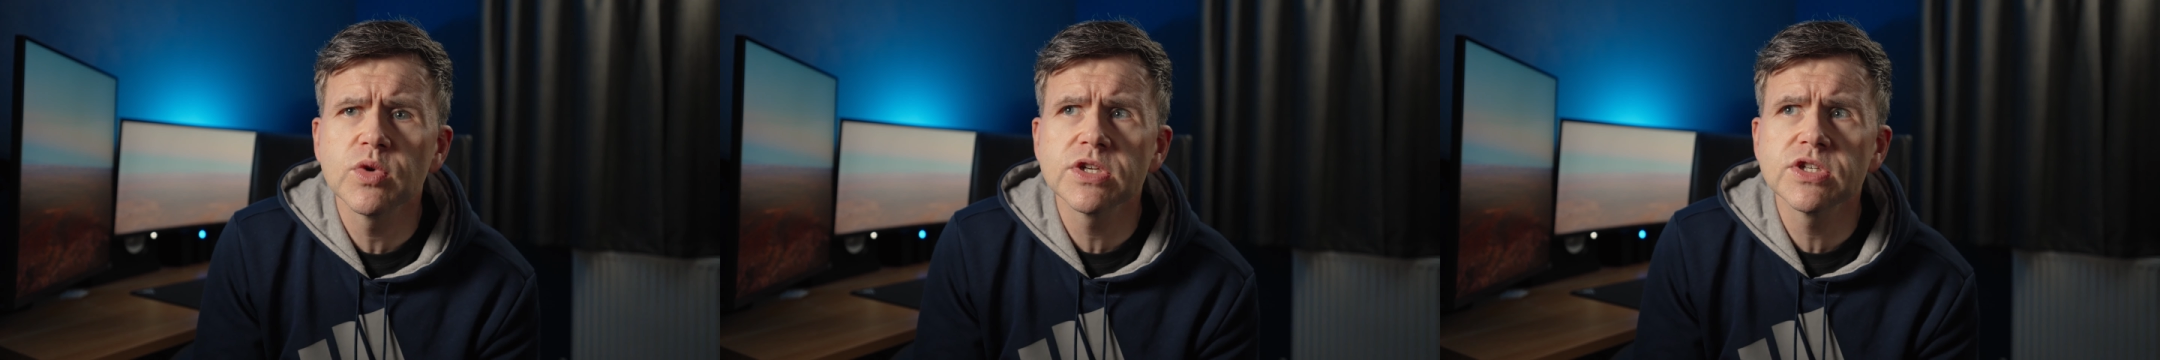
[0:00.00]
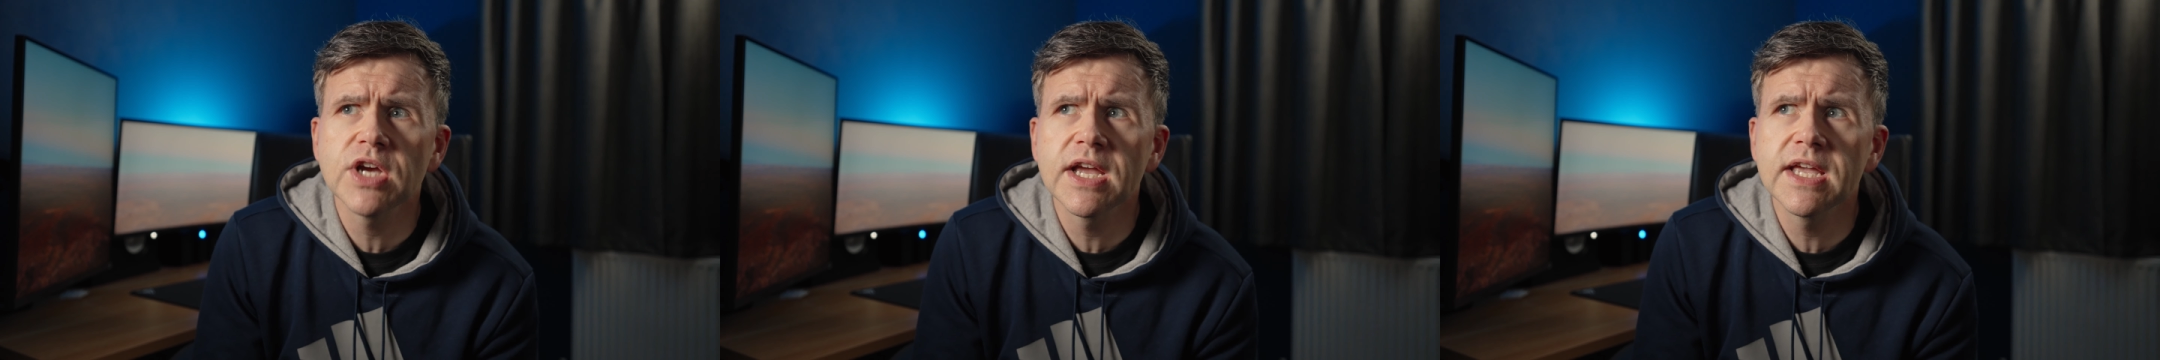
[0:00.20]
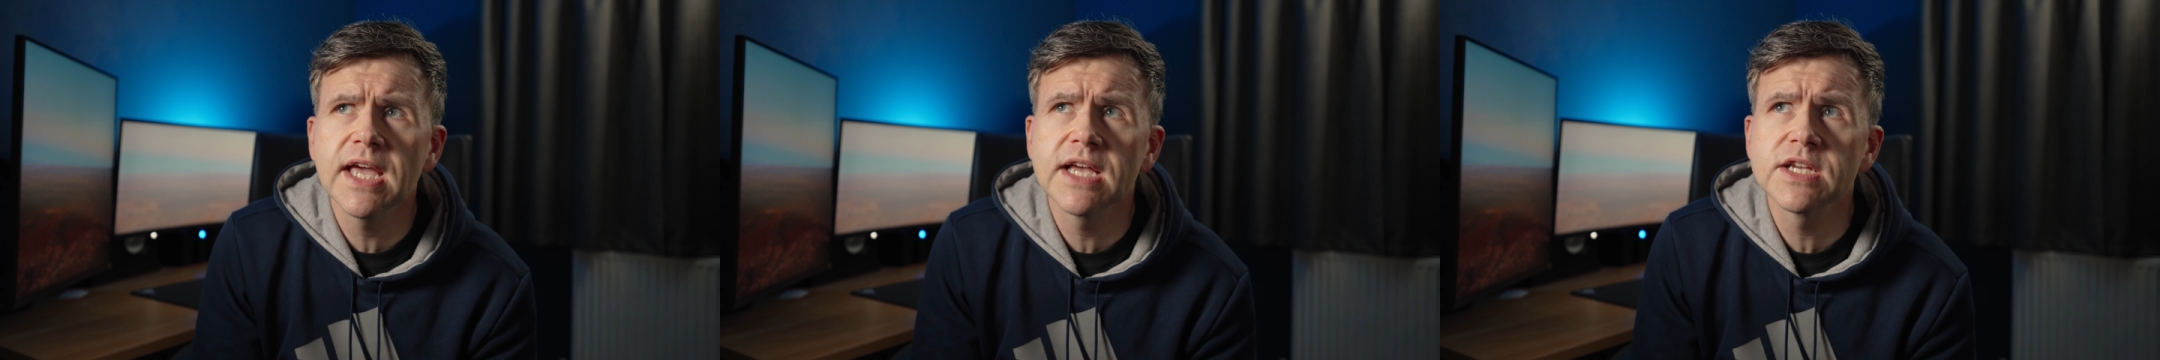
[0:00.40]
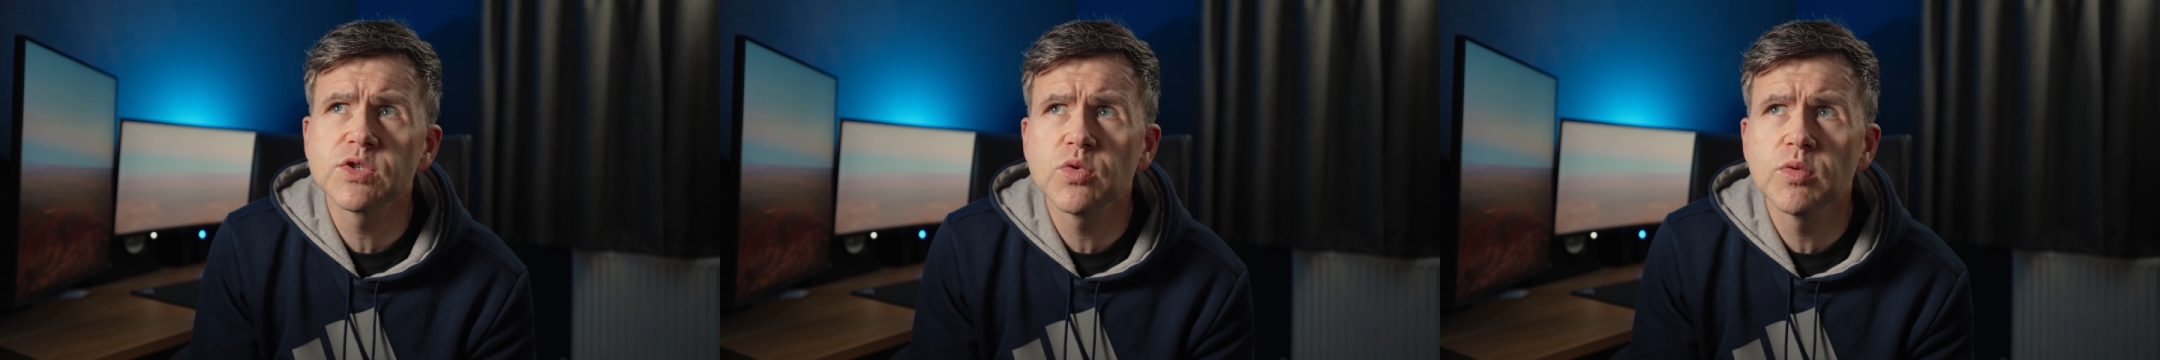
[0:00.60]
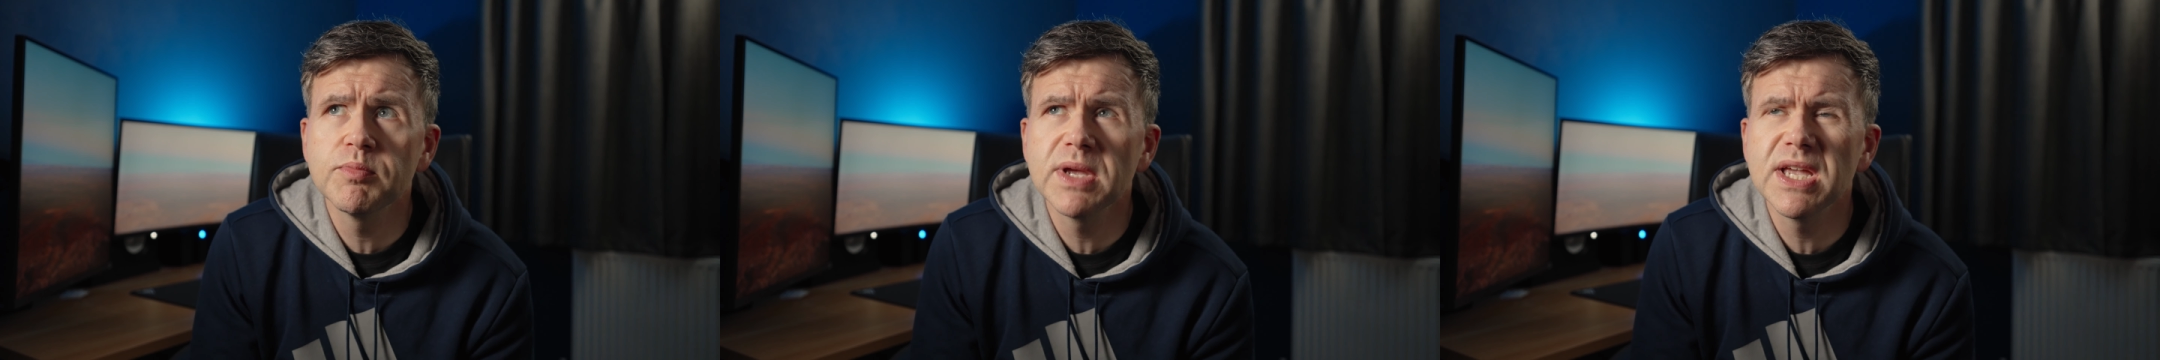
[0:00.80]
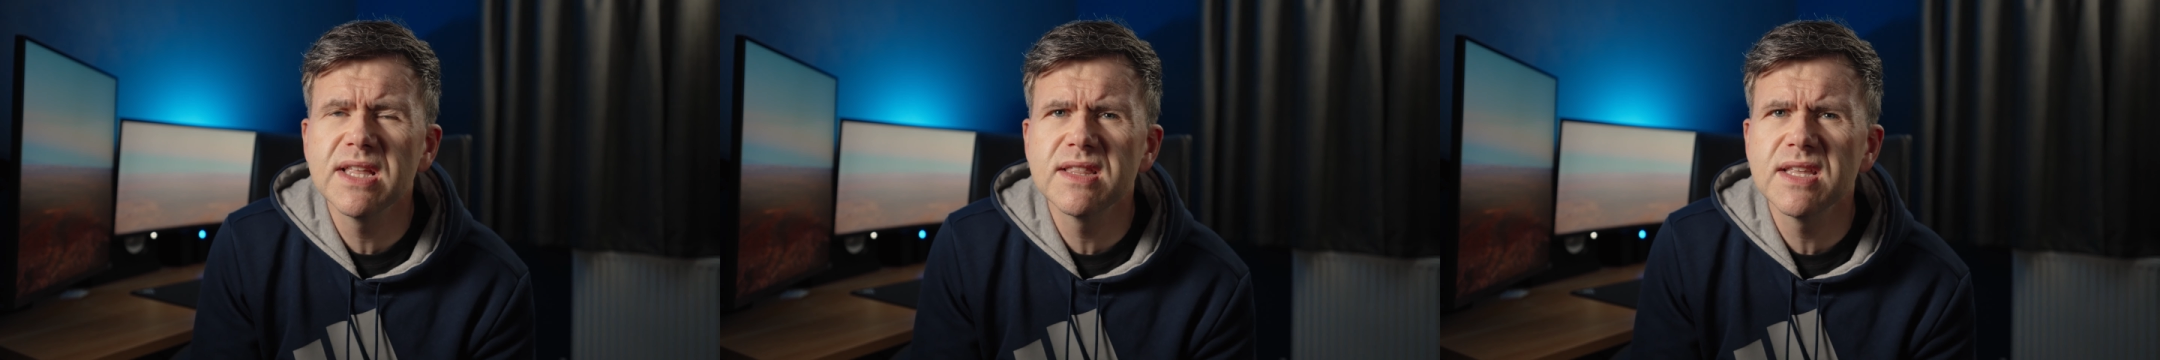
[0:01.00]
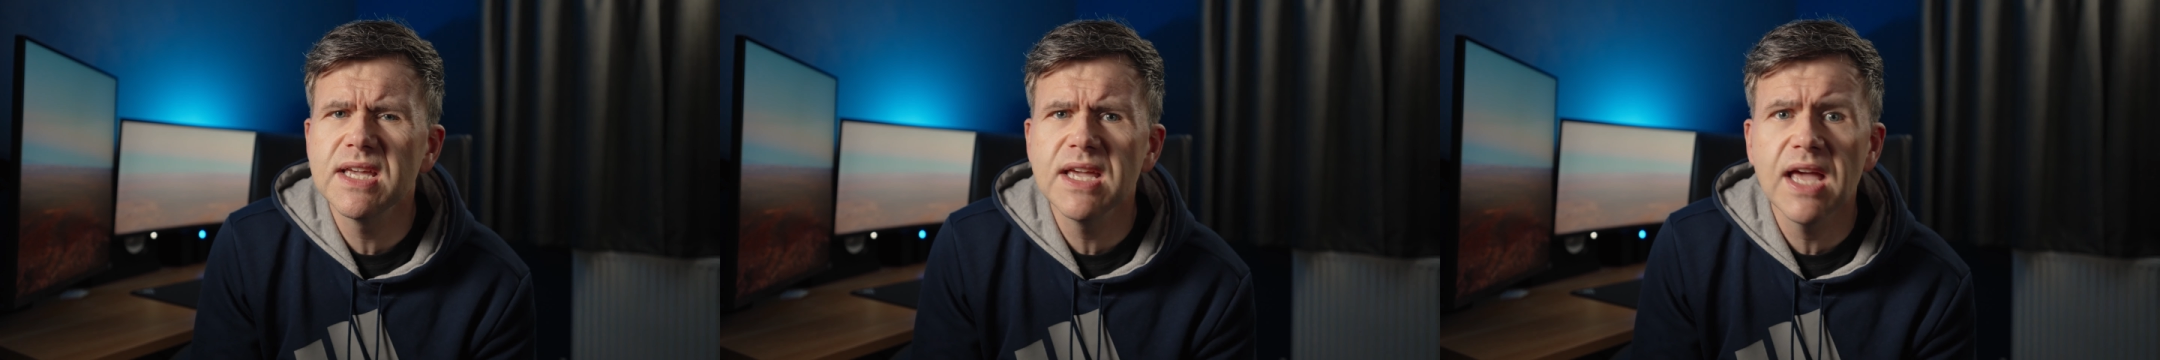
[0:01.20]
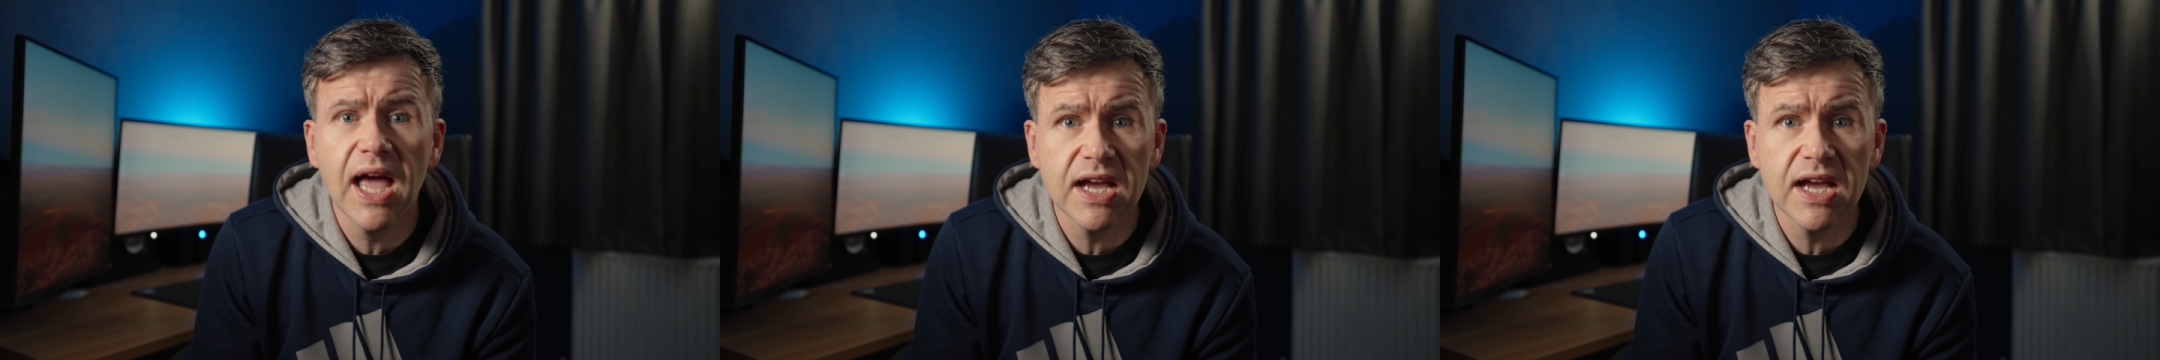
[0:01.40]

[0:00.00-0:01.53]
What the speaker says: which I guess would be the